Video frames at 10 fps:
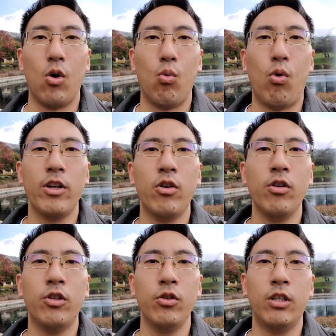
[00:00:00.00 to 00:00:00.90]
What are you going
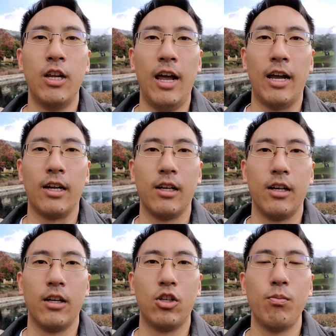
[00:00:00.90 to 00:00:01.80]
to do today
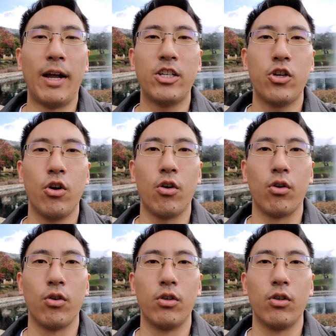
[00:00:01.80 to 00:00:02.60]
to make sure